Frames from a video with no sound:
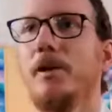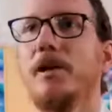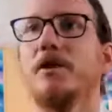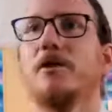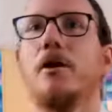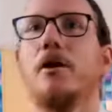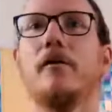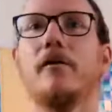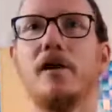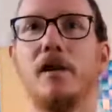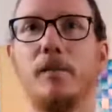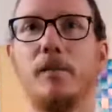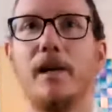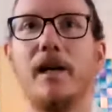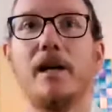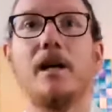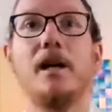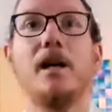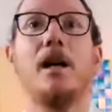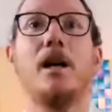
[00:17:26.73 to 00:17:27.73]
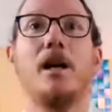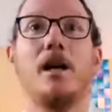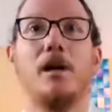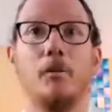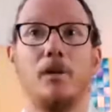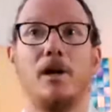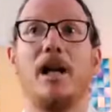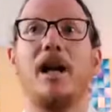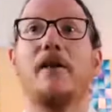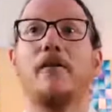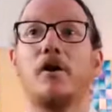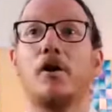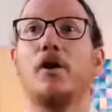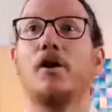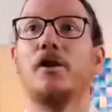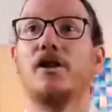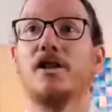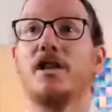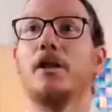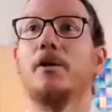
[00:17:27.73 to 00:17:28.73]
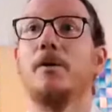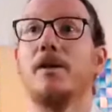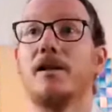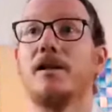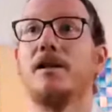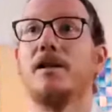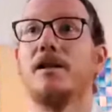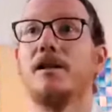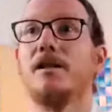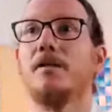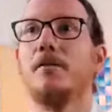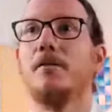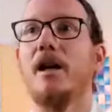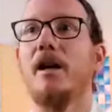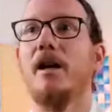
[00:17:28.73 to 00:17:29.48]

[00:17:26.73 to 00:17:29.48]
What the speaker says: sort of commit will have consequences,